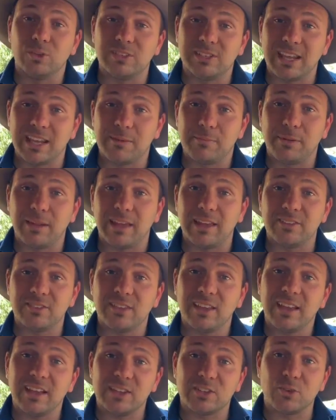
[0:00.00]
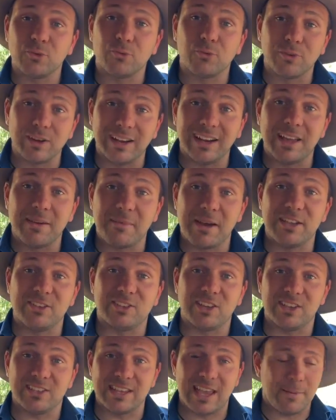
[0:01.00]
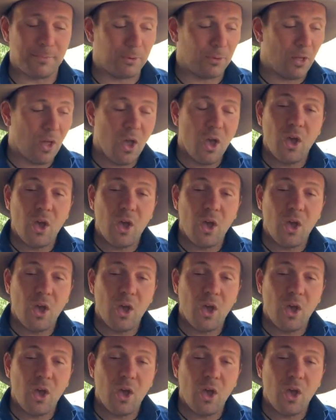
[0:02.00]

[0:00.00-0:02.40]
to take place. It's a really amazing example